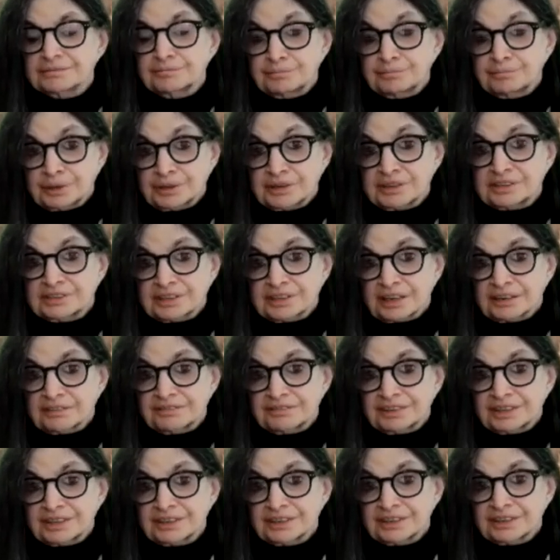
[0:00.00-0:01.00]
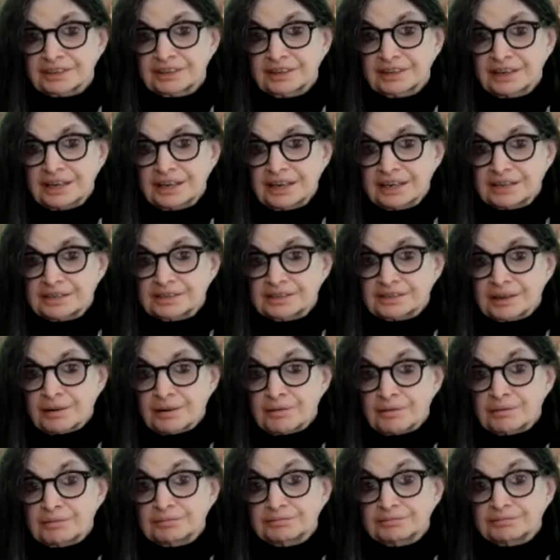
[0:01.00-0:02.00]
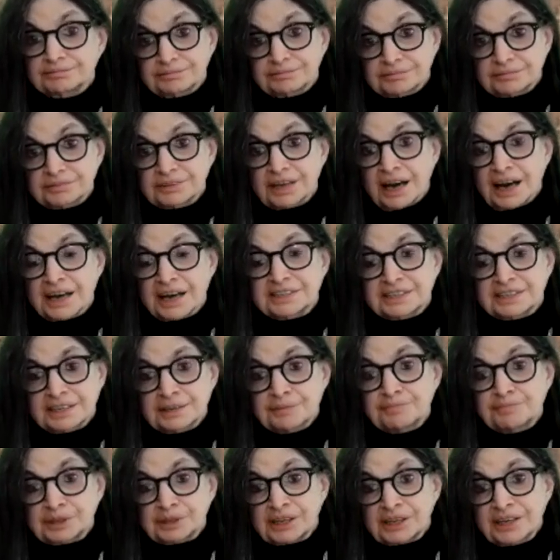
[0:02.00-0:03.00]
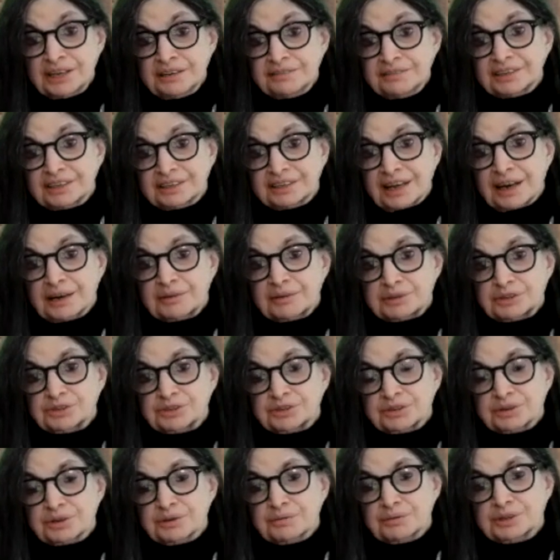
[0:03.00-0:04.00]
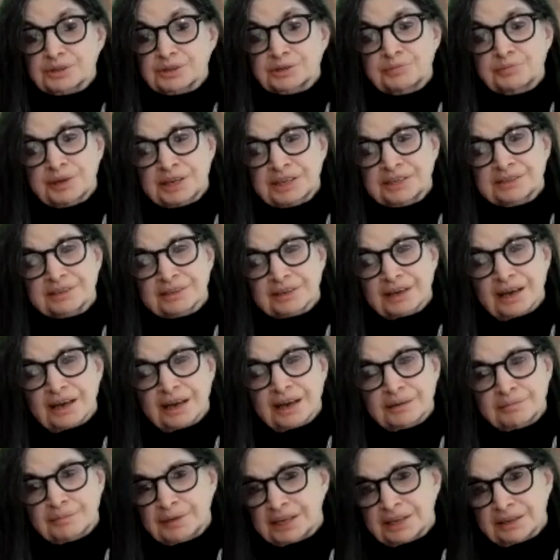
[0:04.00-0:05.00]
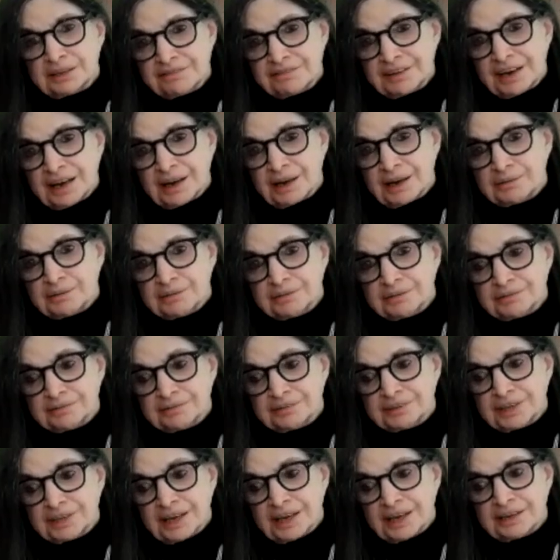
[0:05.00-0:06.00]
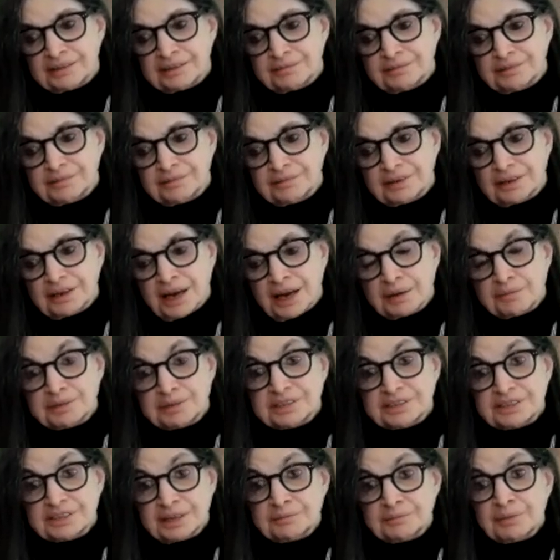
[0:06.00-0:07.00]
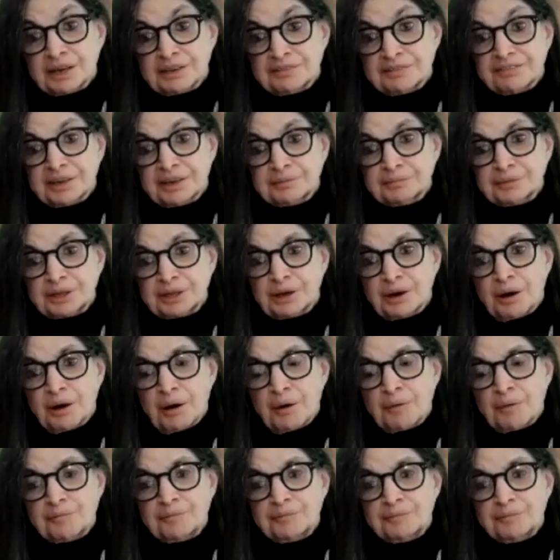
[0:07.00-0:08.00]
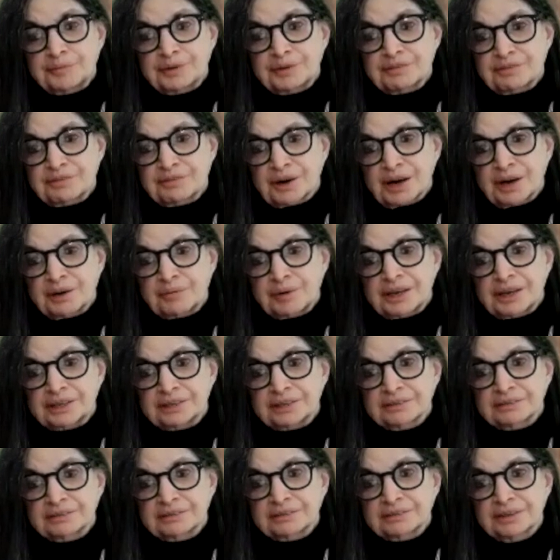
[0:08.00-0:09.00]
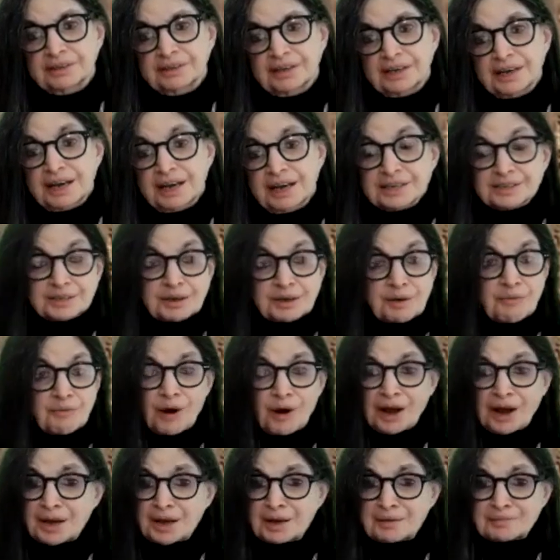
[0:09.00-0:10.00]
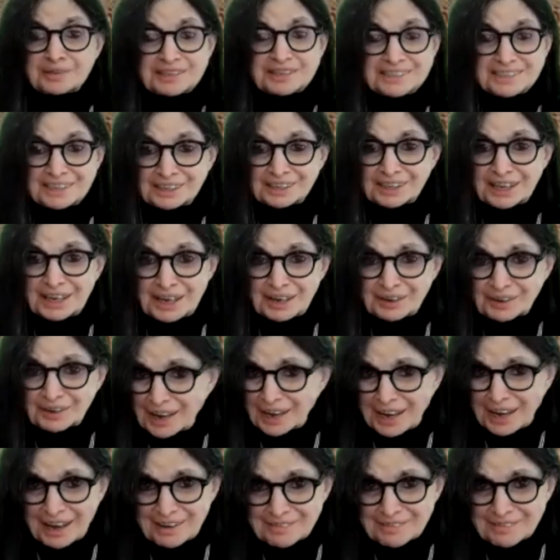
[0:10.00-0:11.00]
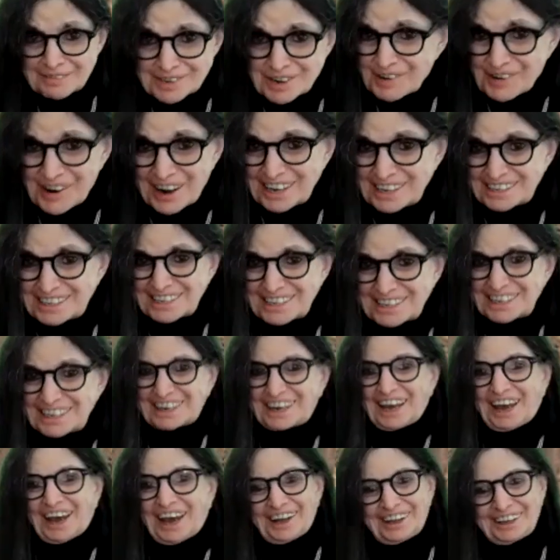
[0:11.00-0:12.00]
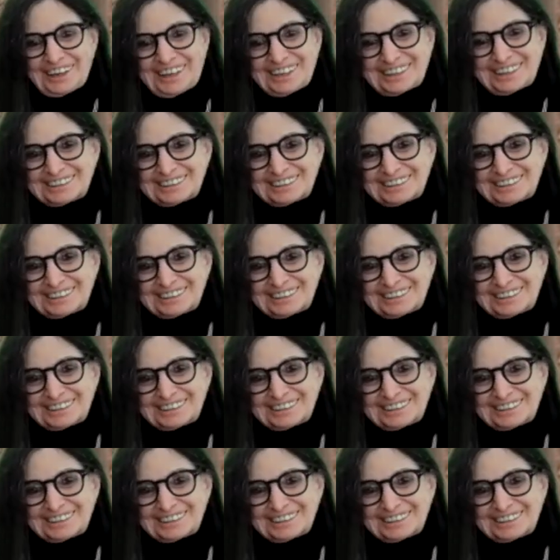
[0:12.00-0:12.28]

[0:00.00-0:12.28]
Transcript: Bodhisattva. So I did believe that was true, which means I made a vow that I would send my family home before I went. So why I'm still here, I have no idea, Gail.